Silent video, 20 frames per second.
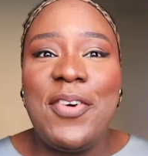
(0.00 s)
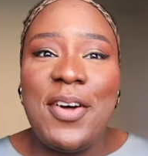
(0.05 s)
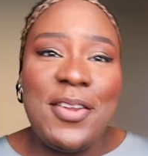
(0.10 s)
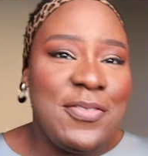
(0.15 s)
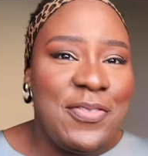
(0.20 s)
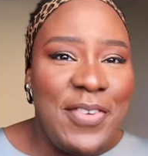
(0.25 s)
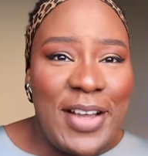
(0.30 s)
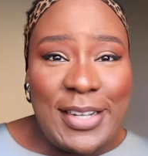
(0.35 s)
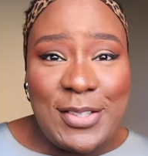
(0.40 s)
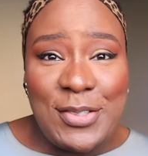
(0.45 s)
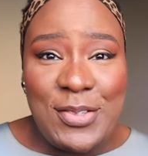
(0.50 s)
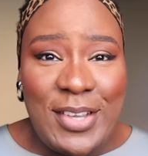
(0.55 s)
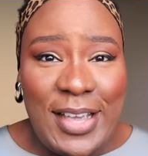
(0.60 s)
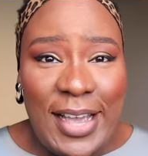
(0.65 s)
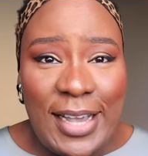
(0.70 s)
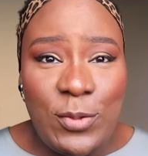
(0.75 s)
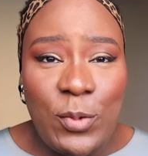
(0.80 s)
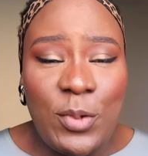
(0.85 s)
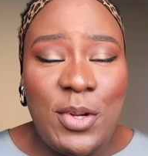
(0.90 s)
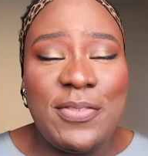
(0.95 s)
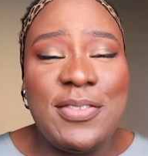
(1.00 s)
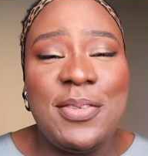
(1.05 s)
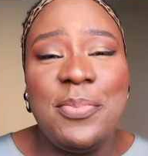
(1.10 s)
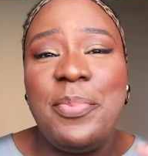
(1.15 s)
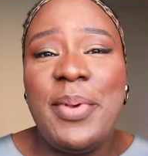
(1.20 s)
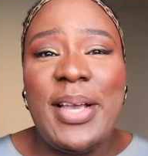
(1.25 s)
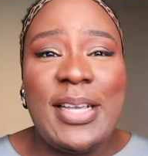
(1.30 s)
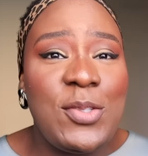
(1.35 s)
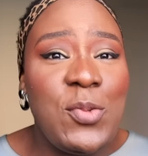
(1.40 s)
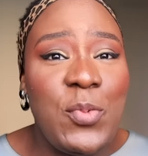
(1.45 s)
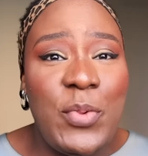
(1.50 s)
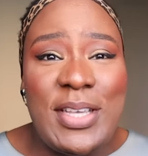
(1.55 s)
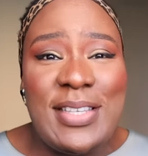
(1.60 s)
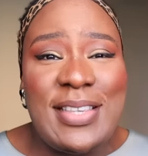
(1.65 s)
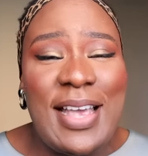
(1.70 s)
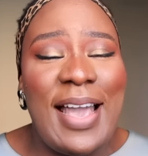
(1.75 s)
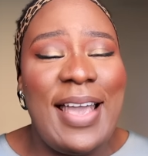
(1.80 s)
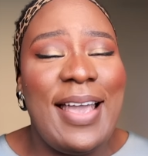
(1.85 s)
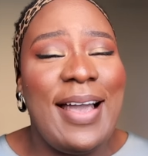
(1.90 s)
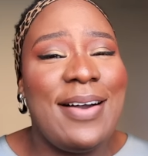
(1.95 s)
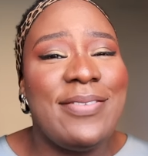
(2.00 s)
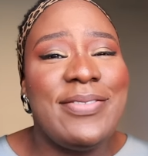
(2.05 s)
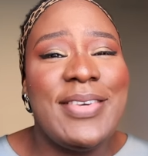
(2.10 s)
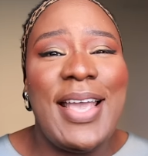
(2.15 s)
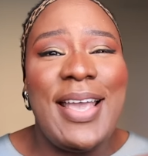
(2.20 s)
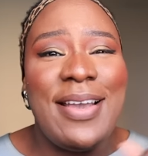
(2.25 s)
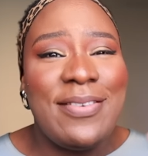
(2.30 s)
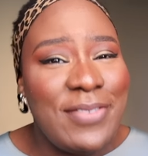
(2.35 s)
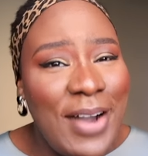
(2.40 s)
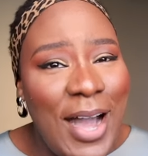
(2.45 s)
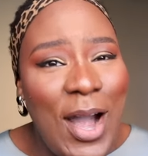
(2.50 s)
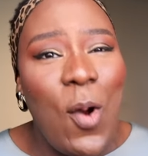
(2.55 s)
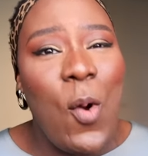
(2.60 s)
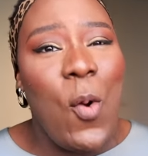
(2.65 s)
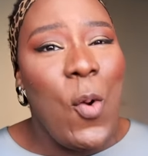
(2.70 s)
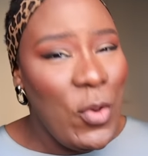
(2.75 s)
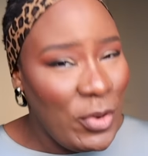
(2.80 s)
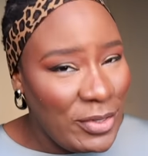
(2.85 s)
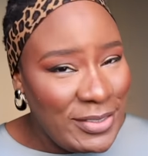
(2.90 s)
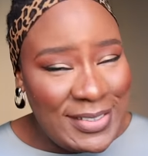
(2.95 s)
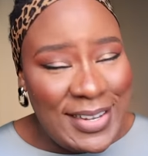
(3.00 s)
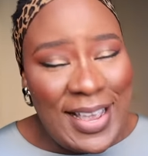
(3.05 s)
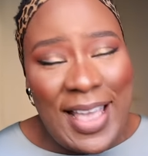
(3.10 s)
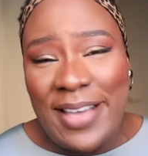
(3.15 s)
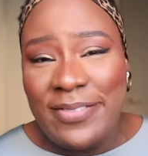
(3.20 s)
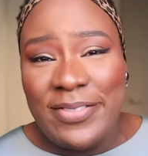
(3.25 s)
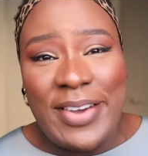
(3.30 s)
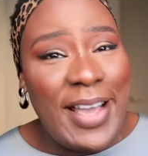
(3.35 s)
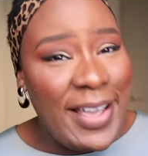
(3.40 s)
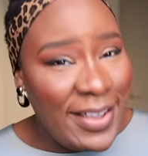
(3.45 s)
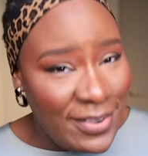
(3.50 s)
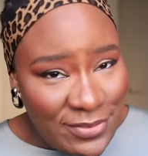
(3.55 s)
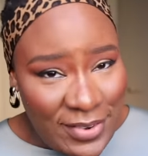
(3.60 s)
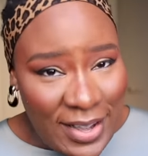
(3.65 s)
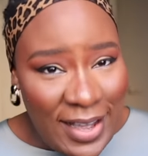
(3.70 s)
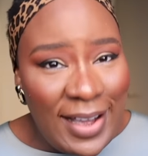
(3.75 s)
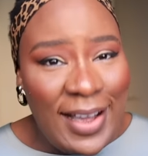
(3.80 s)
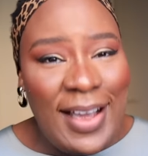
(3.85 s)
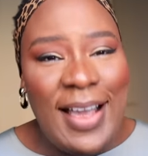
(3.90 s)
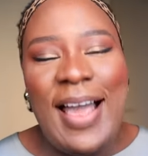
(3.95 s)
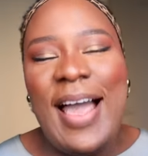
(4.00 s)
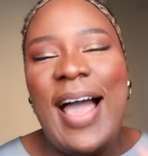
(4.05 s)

Fun fact, you guys, one of the best wigs I have ever owned, ever,